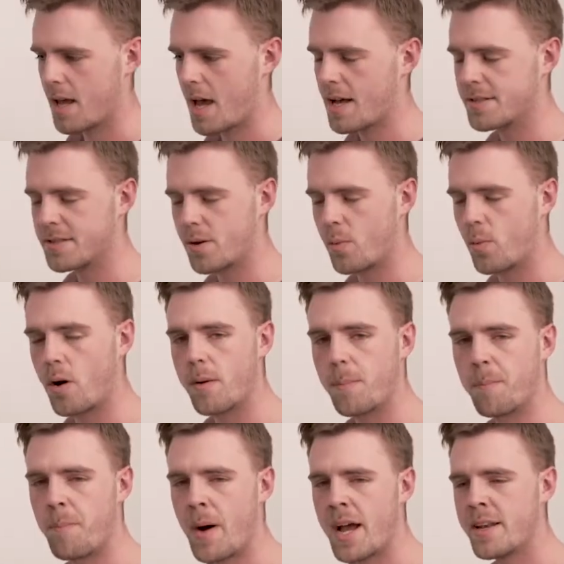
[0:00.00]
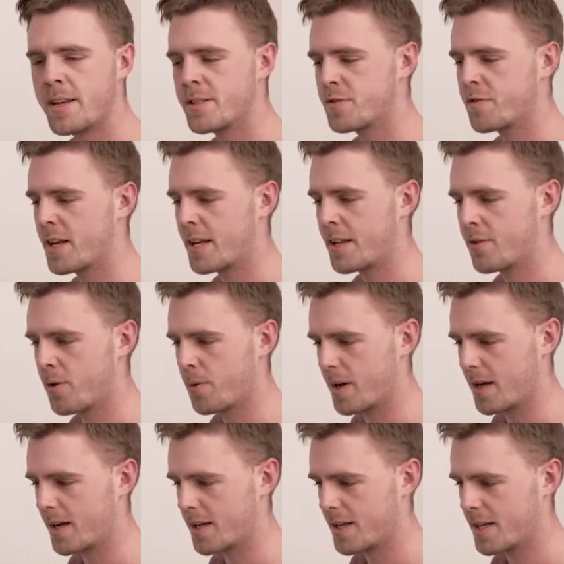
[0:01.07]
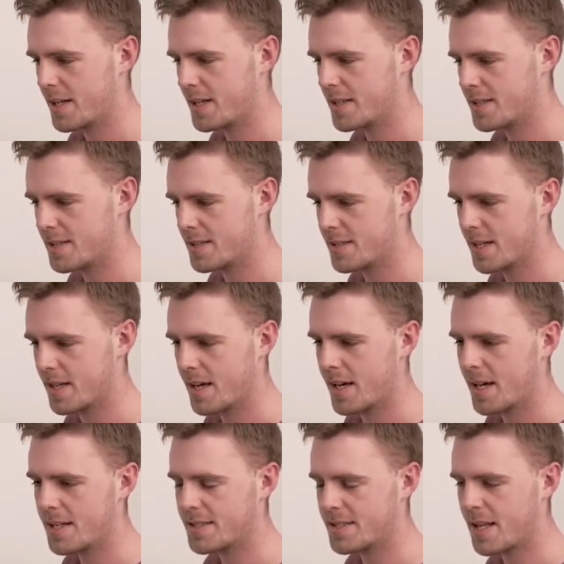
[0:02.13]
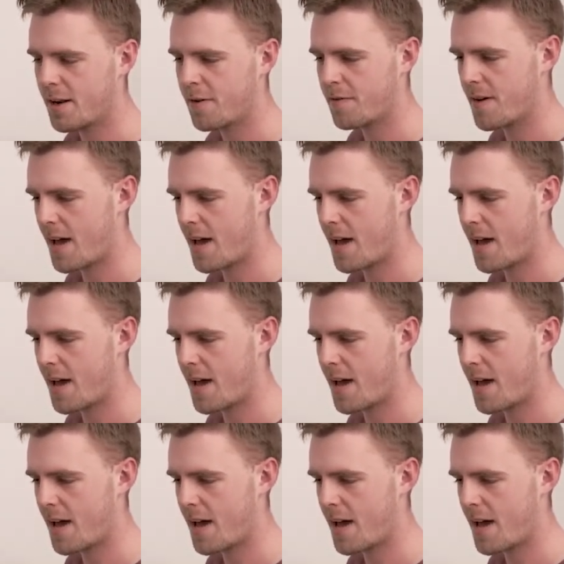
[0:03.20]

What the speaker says: And so what bind is really doing is, instead of